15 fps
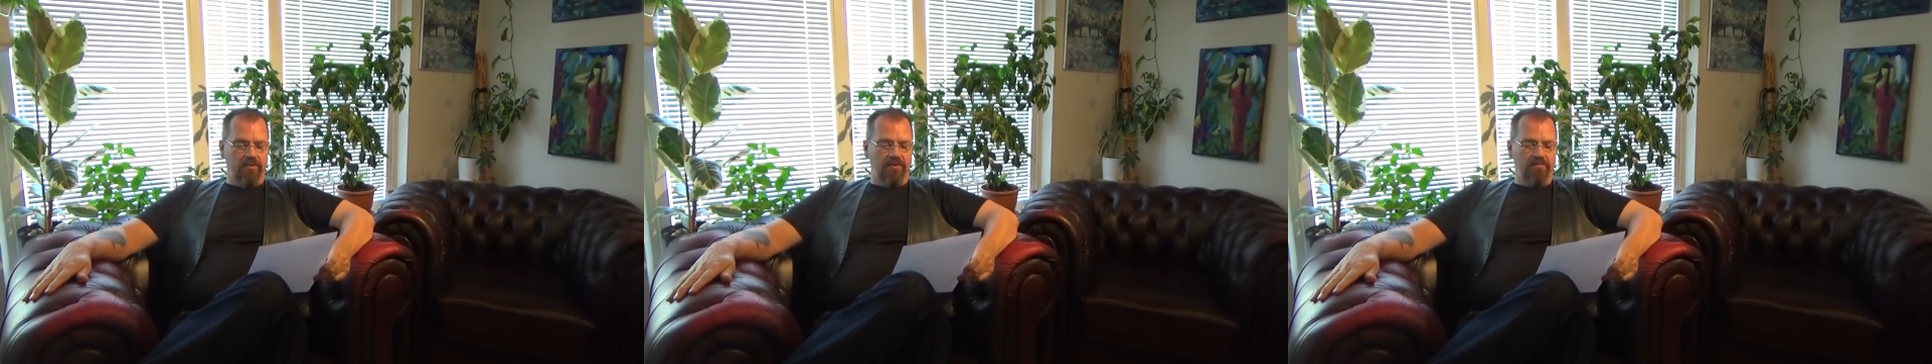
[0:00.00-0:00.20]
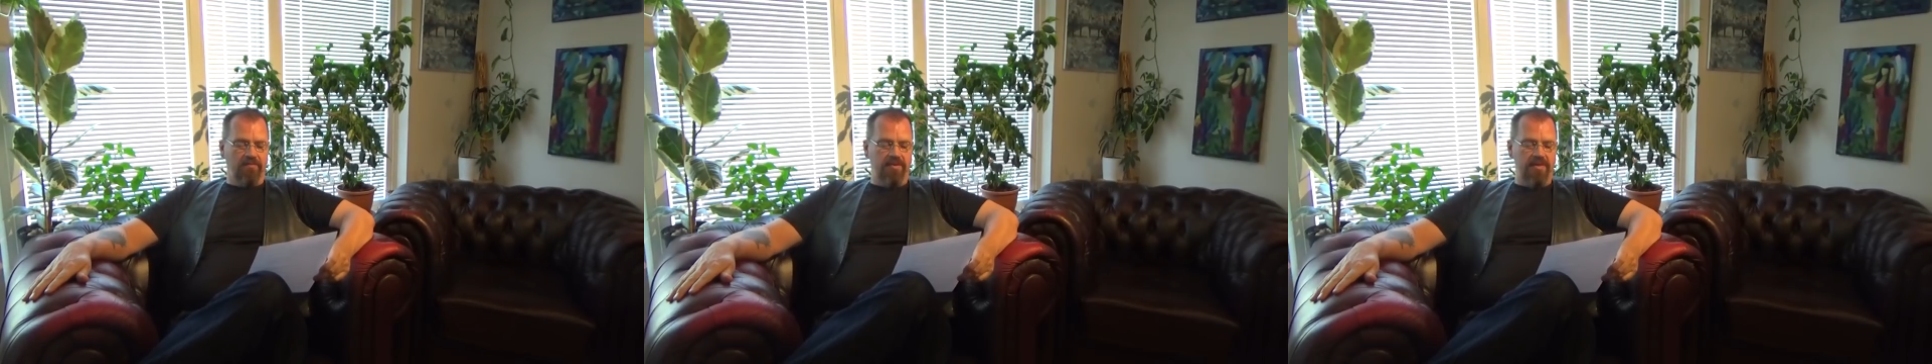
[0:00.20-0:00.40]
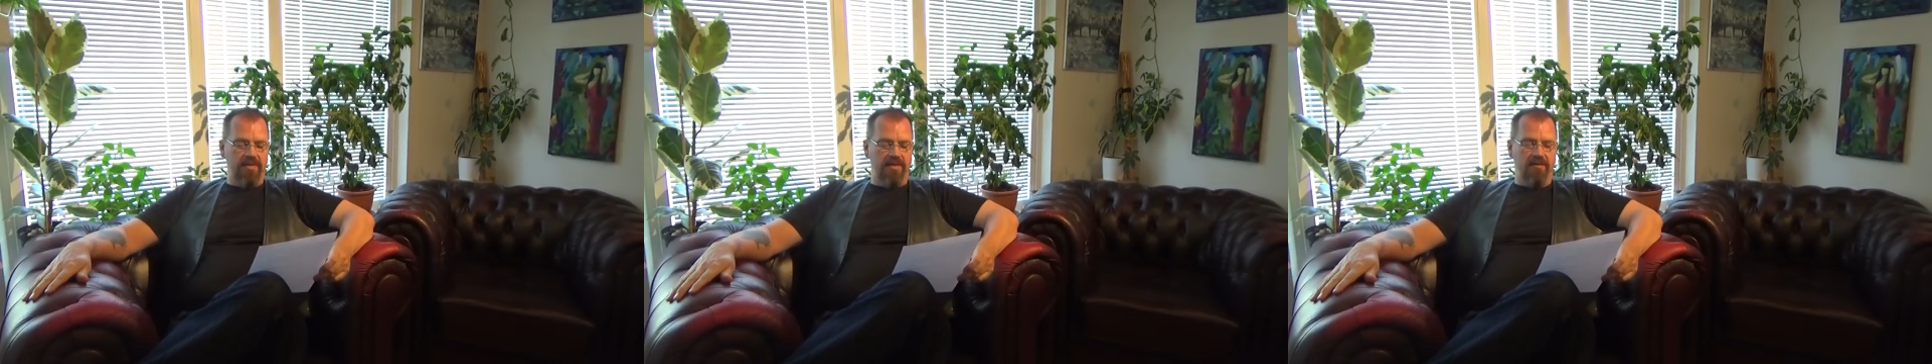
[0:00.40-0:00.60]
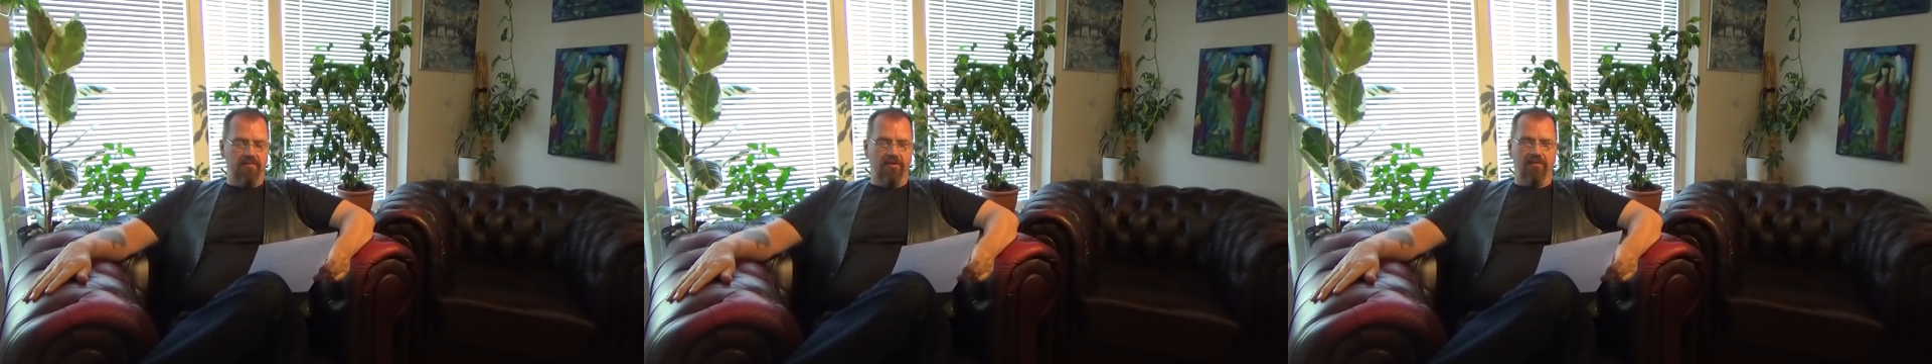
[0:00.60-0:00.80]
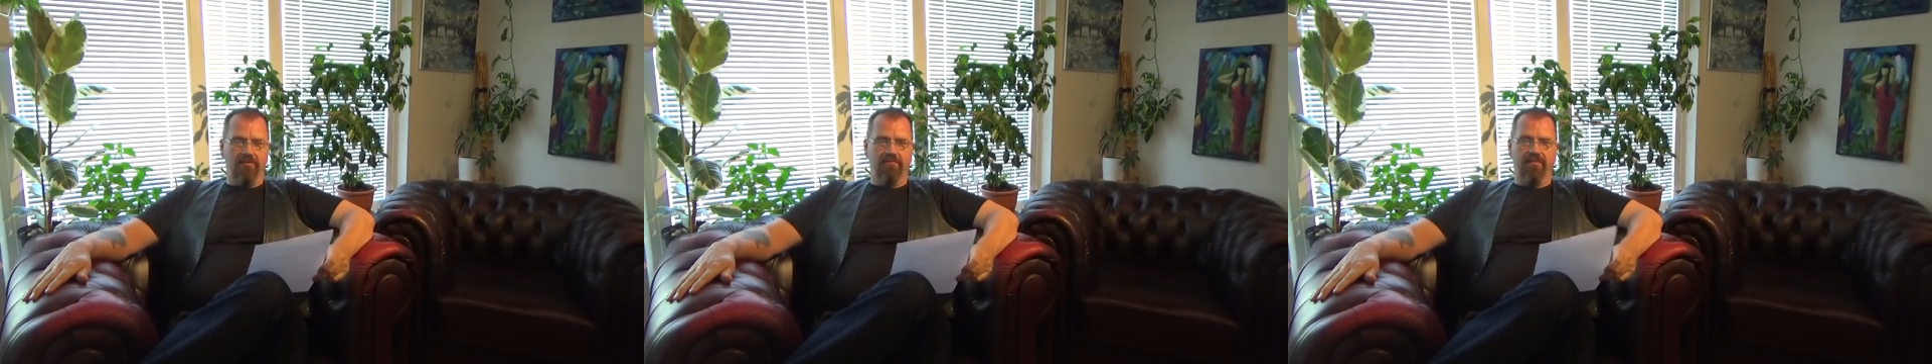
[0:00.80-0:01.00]
the PM
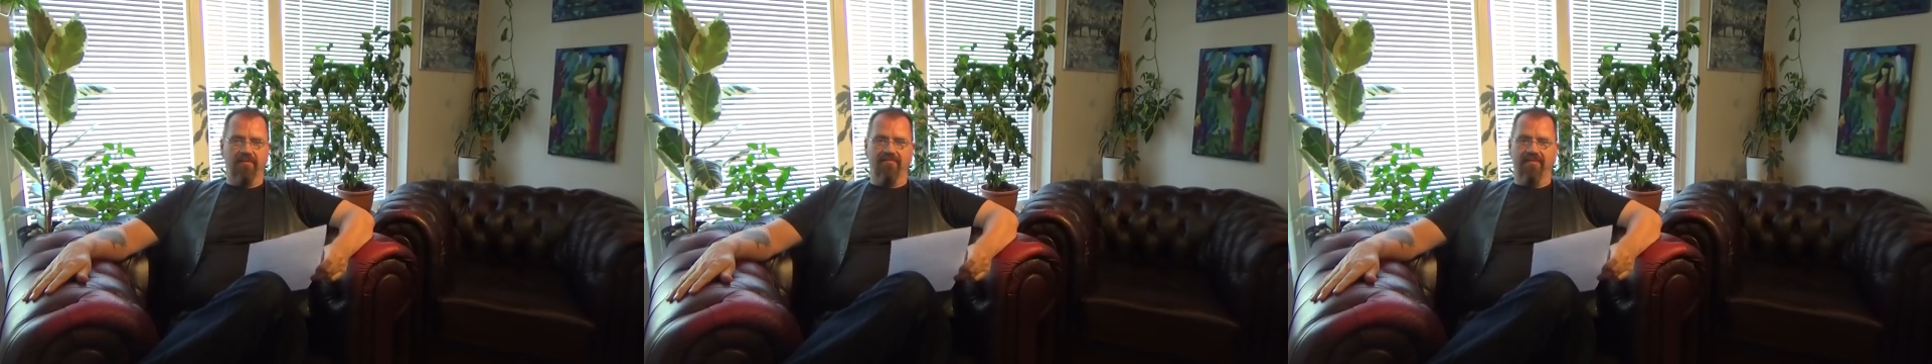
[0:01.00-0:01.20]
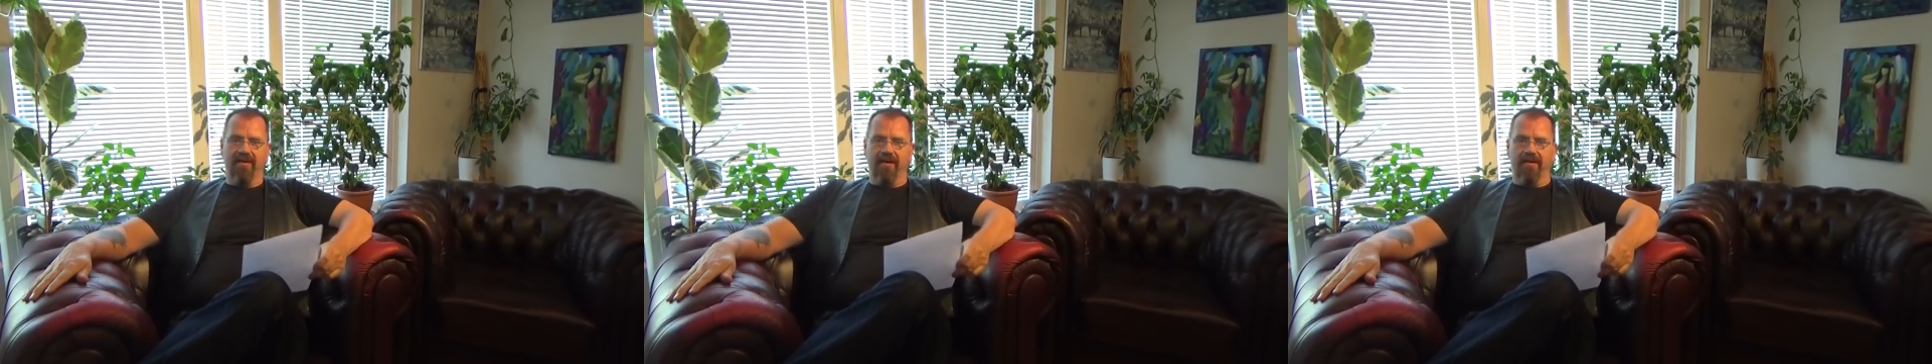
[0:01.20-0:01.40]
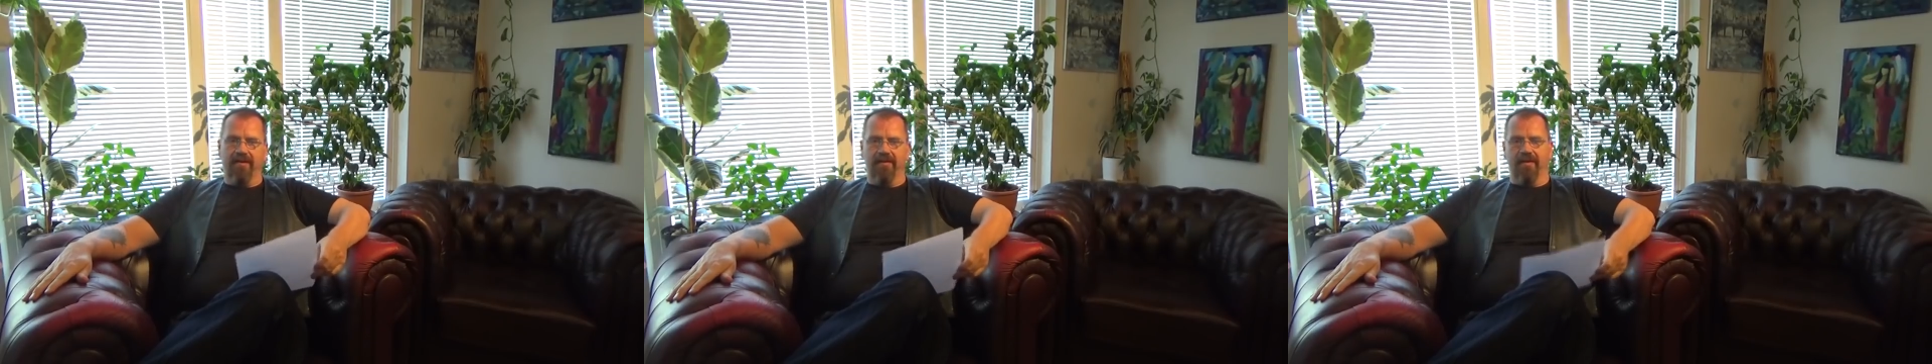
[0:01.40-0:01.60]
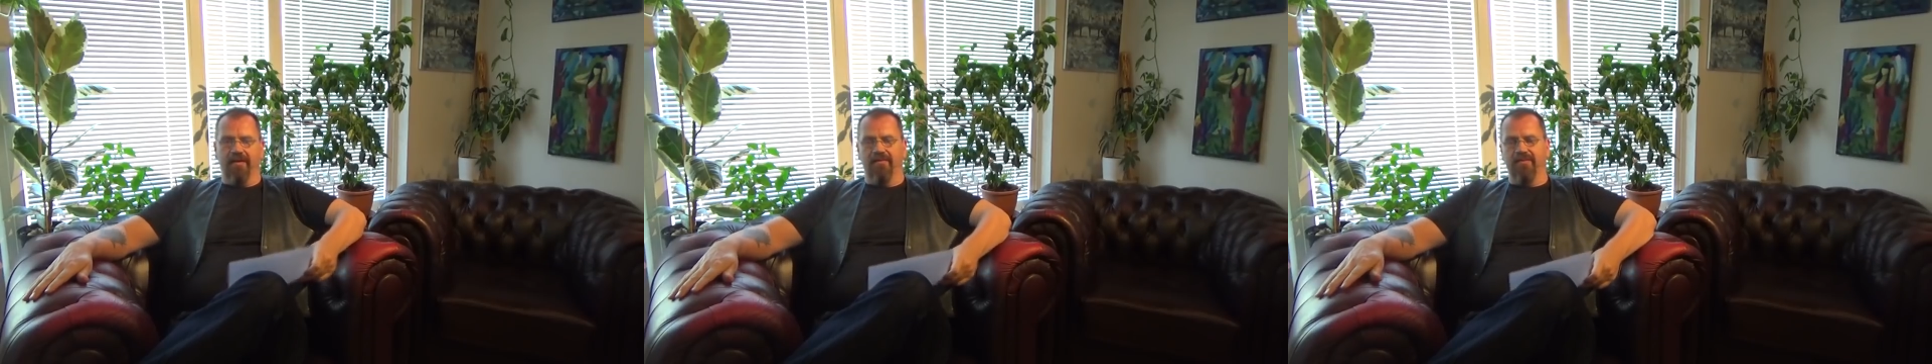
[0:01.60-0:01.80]
of Bavaria,